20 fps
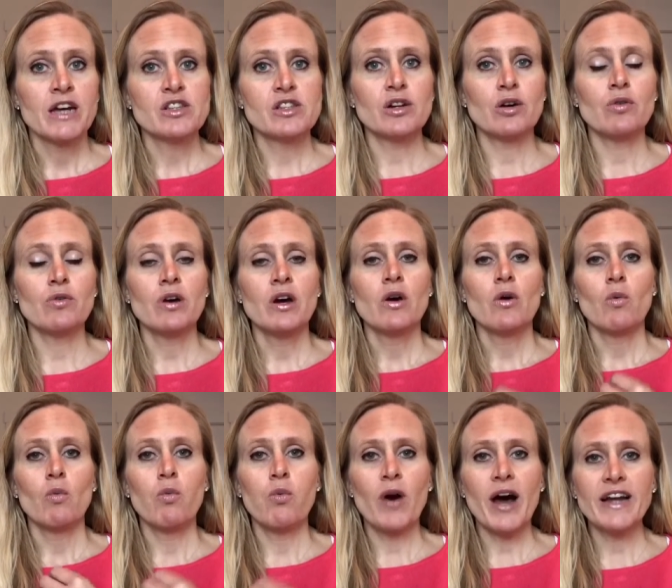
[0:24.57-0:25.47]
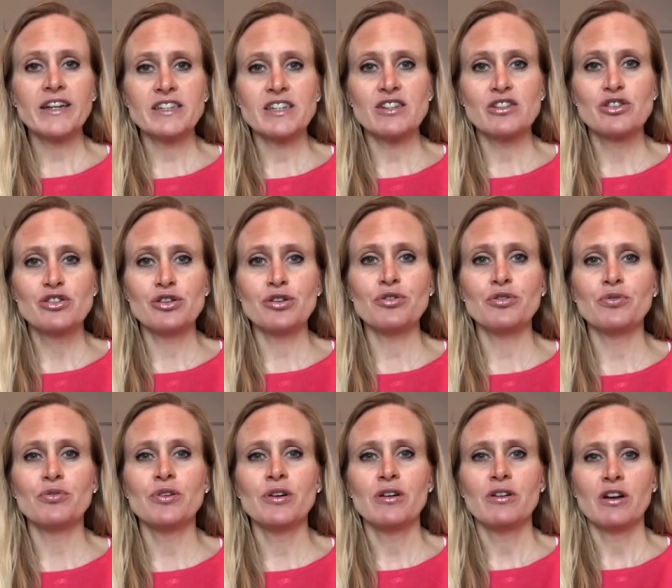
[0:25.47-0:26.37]
So, what
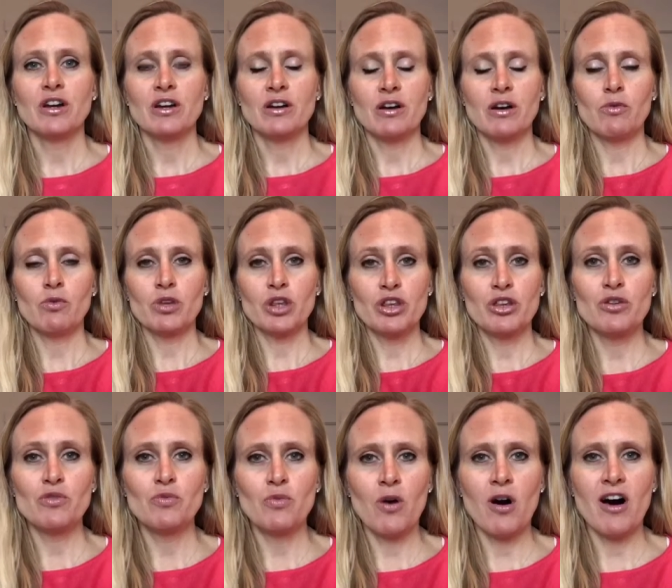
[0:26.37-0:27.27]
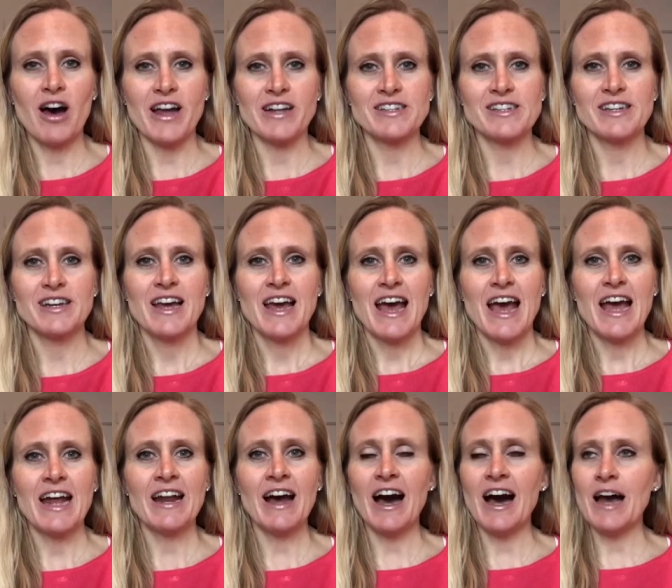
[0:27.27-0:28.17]
do you want?
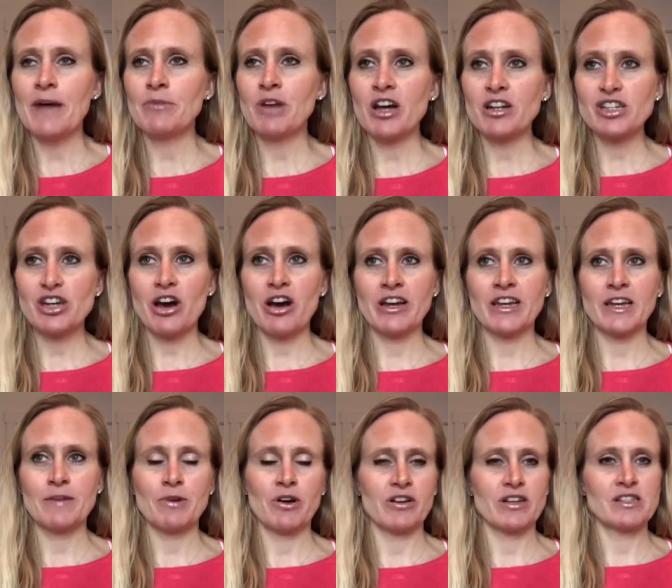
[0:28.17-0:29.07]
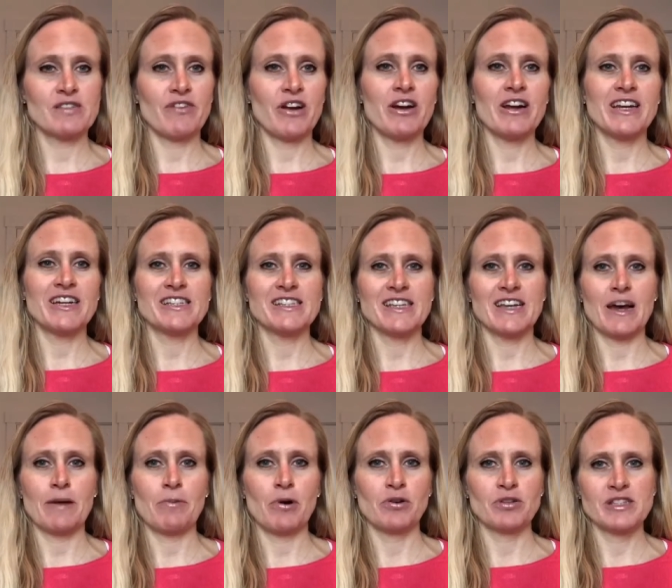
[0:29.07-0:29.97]
And I'm not talking about, it's very easy.
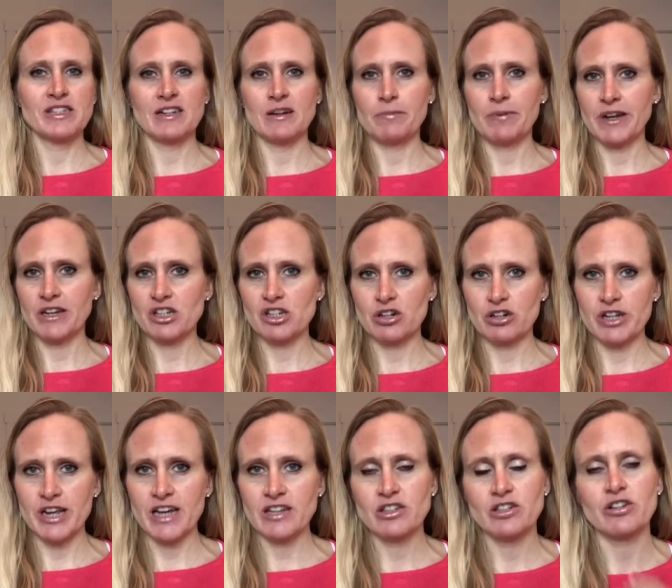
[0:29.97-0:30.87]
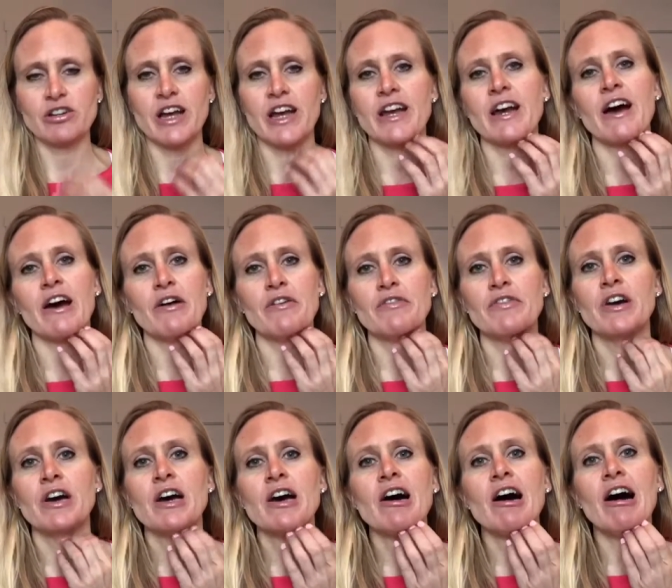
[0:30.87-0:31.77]
I posted a picture yesterday of,
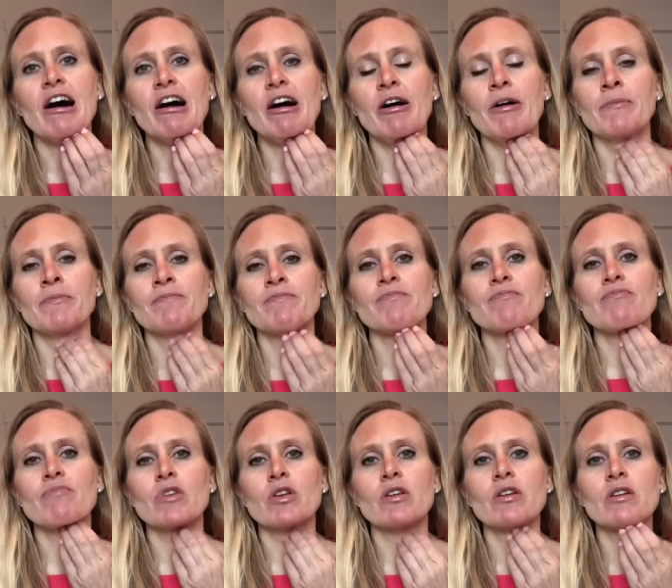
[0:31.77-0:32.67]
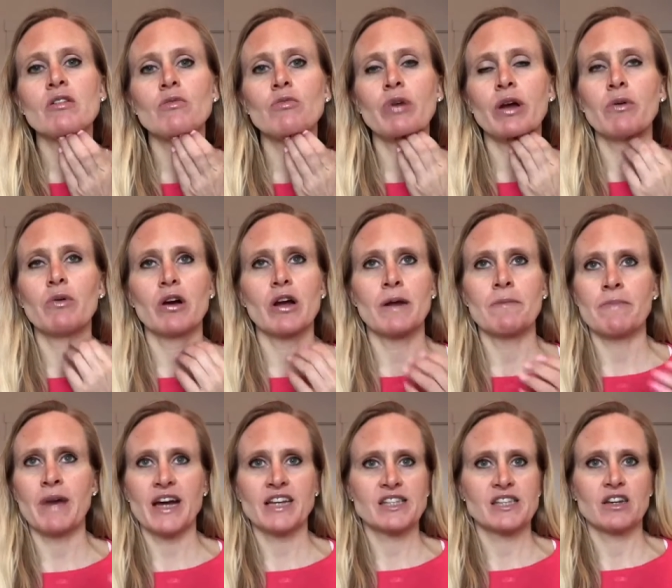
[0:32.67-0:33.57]
um, we were in
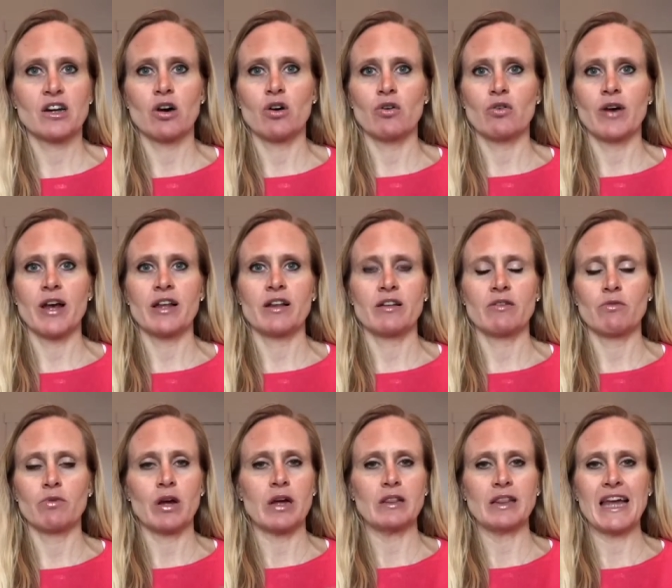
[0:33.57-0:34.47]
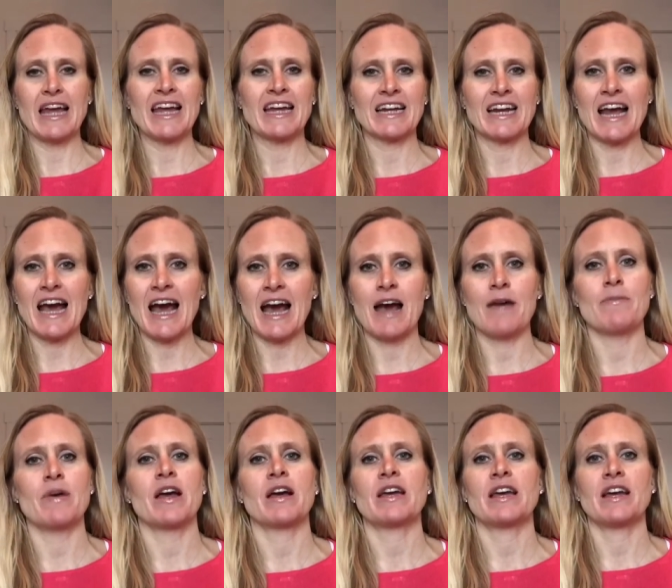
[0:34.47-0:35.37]
Mexico and laying in a
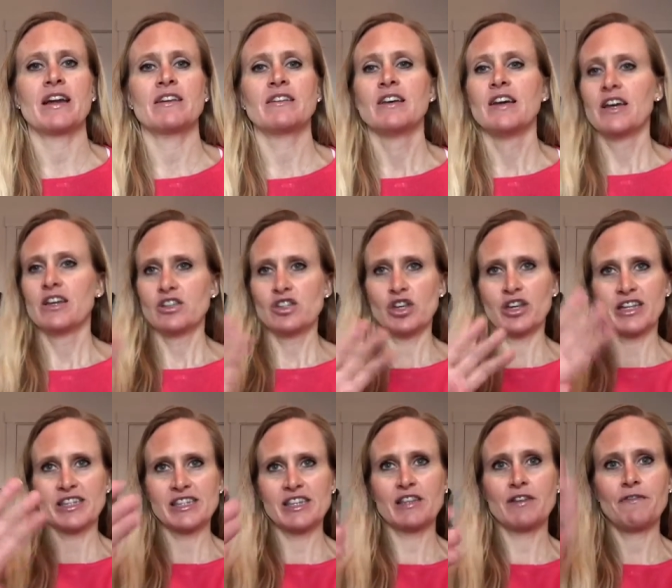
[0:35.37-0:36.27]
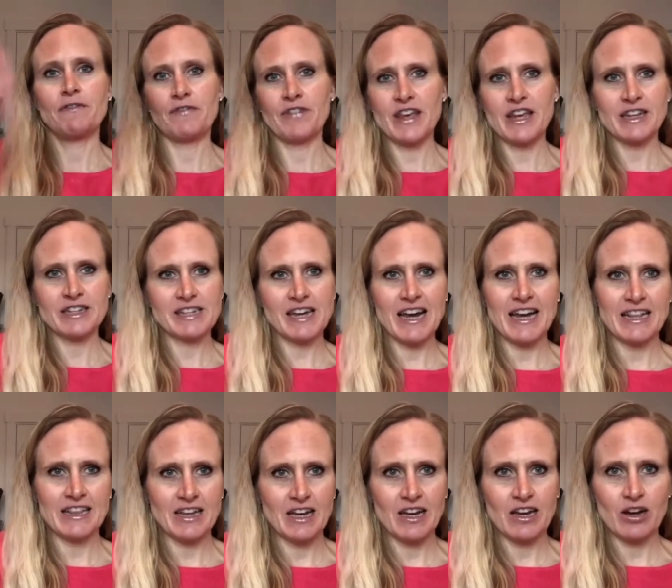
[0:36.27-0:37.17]
hammock and so you can see the feet
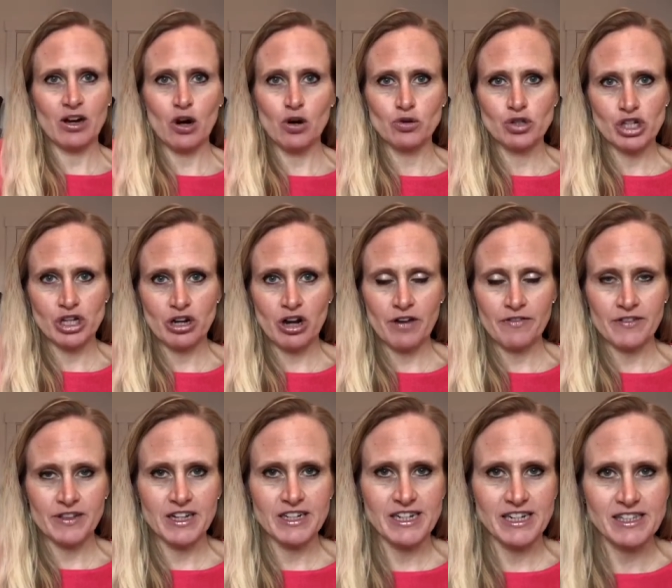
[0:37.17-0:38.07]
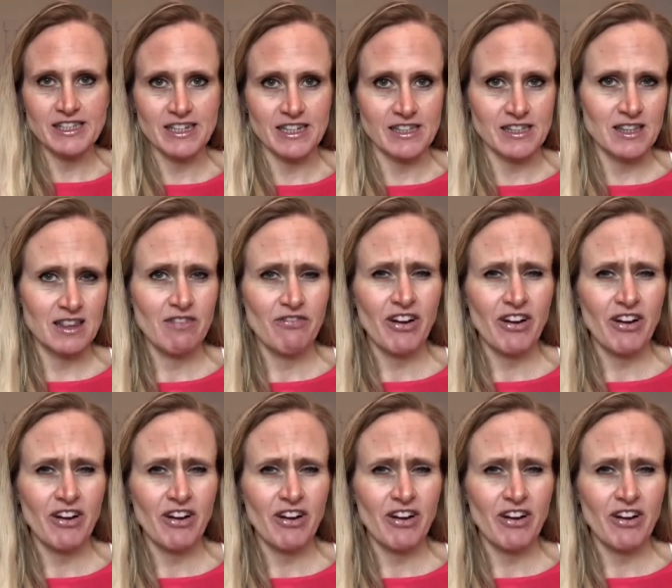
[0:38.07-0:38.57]
and the ocean off in the distance.